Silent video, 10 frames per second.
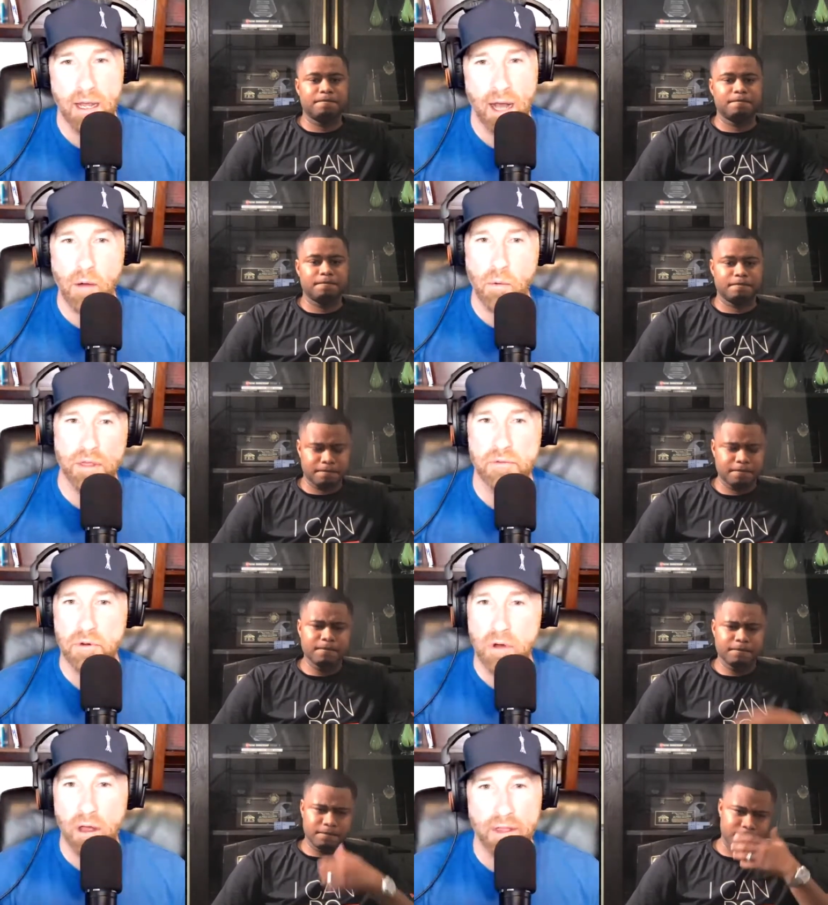Speaker 1: I went
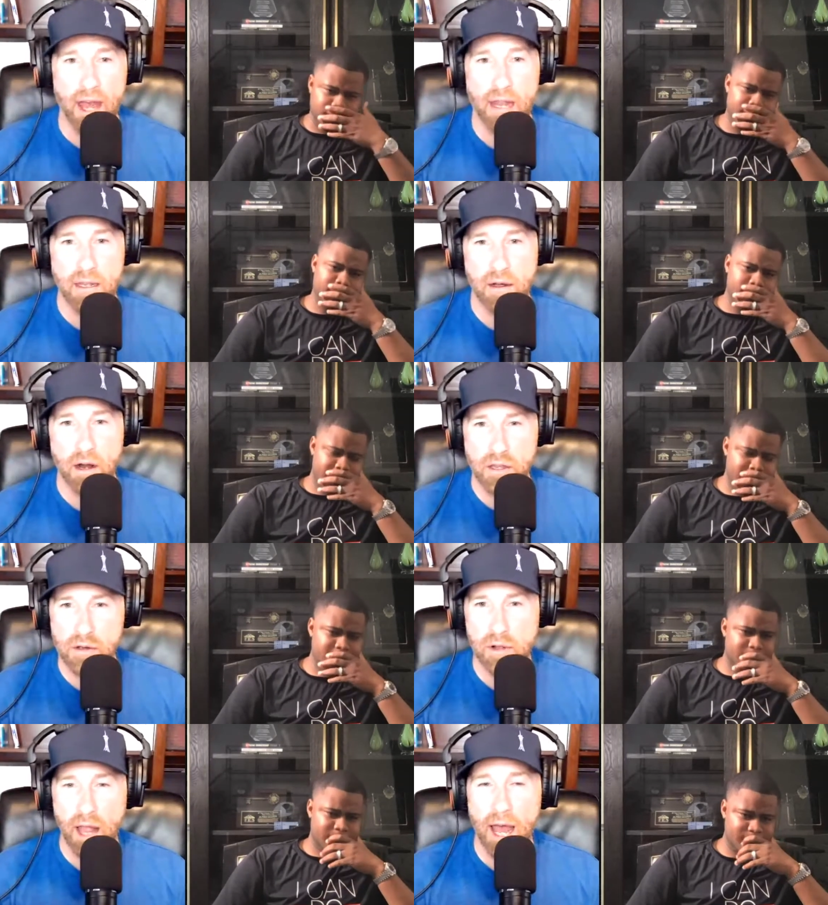through all that. Are you
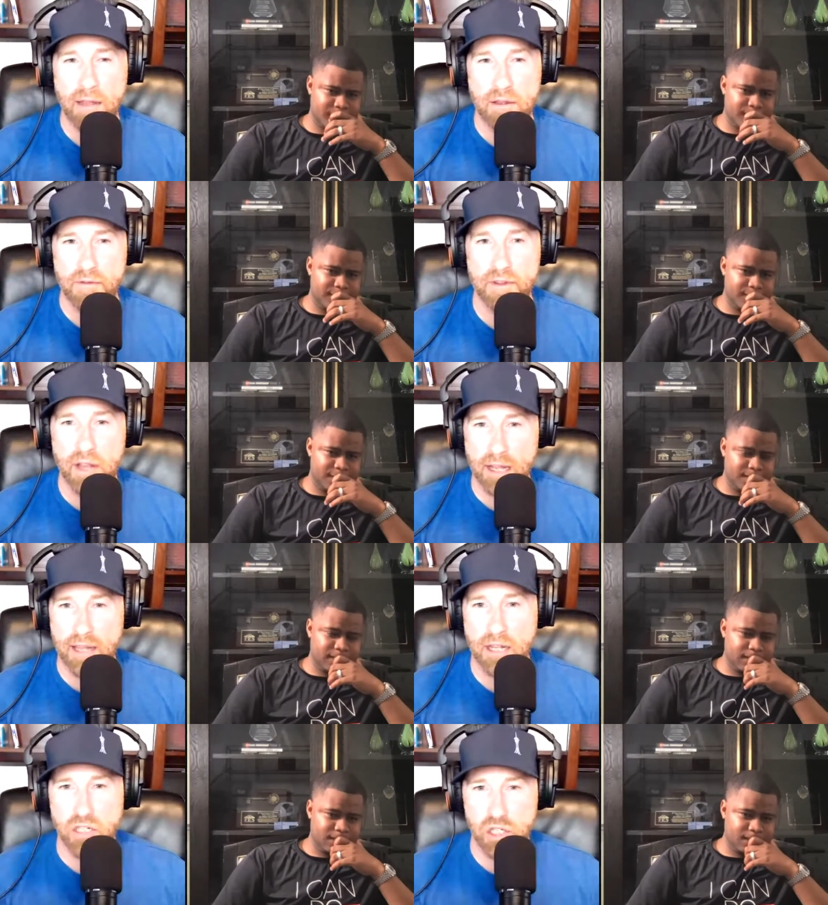glad? Do you feel like
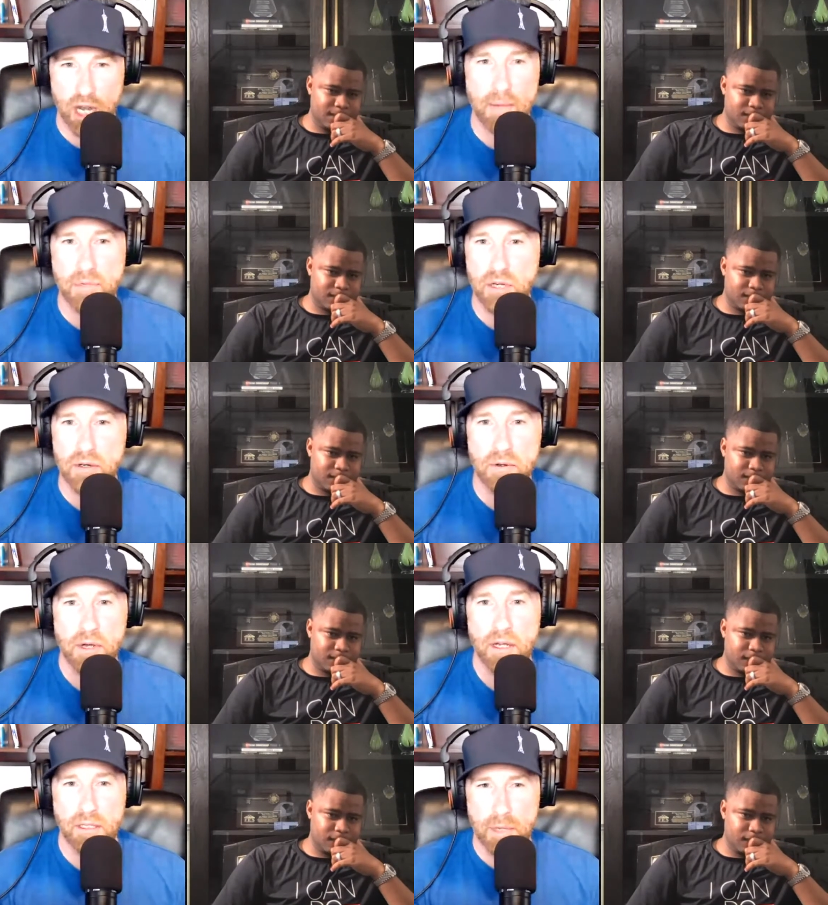that shaped you
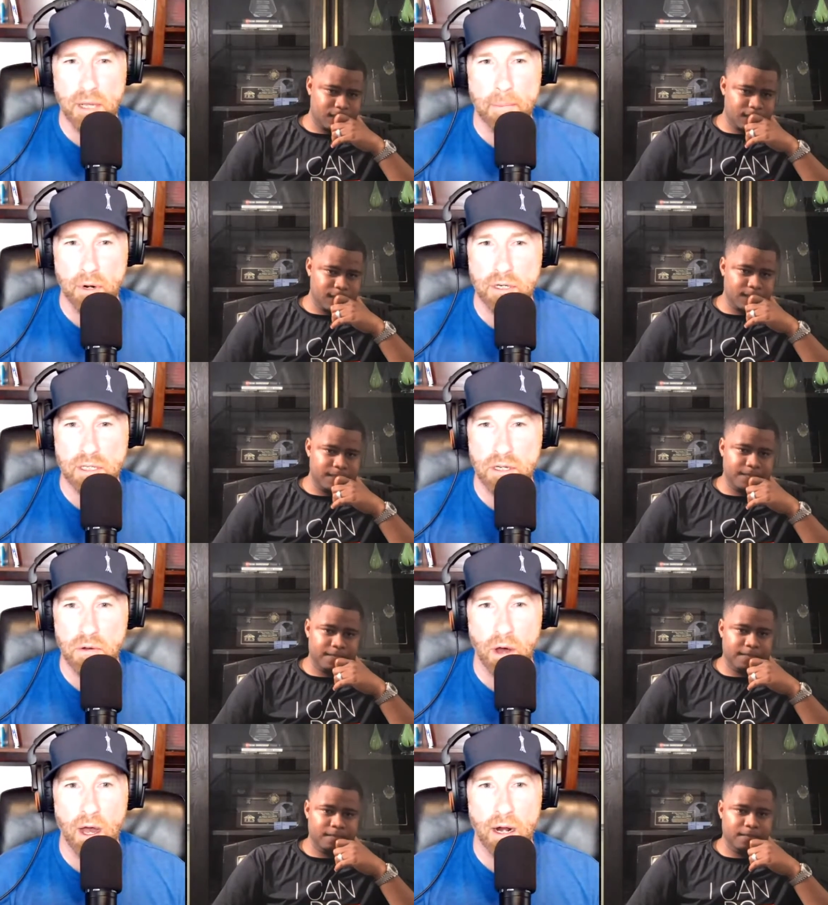to be the person
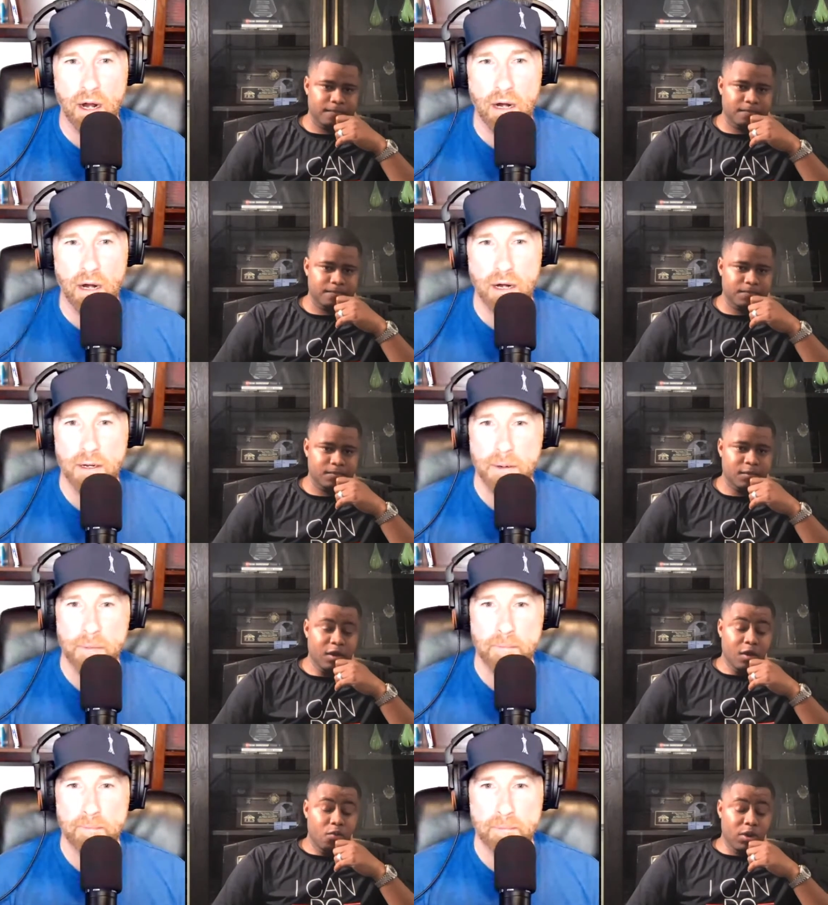you are?
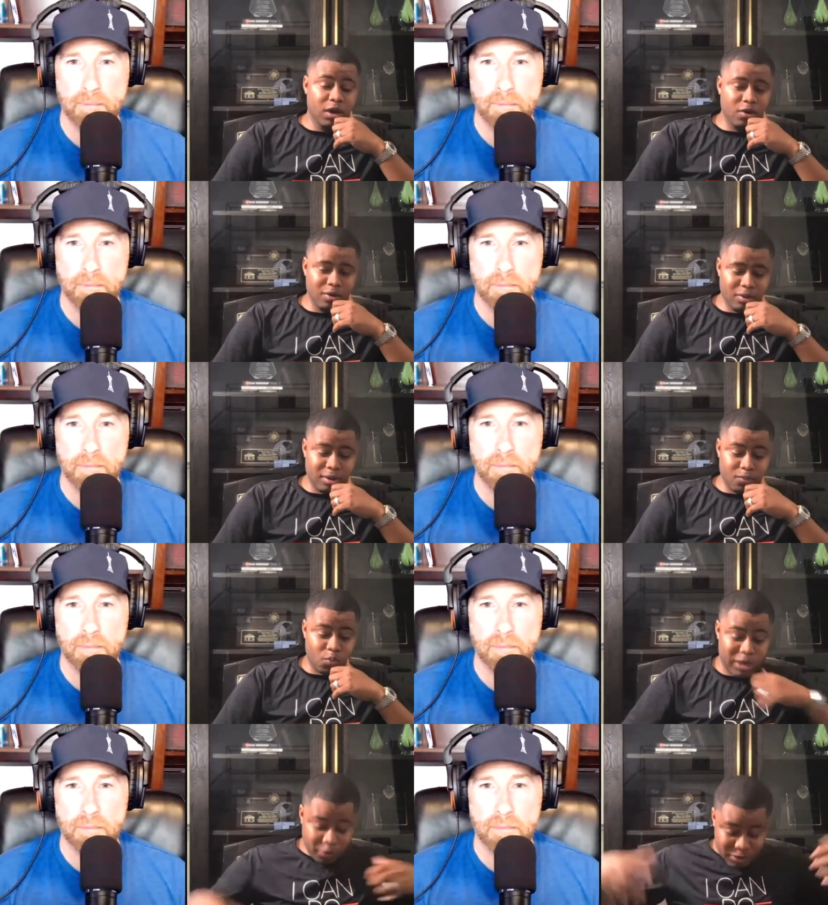
Speaker 2: Well,
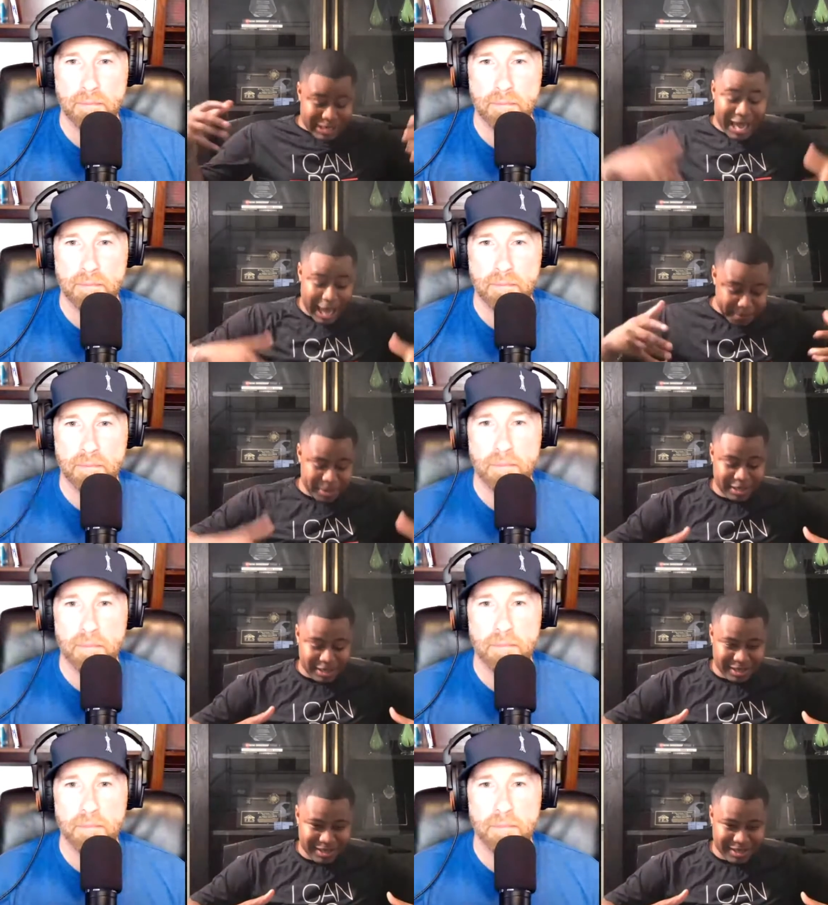when it was happening,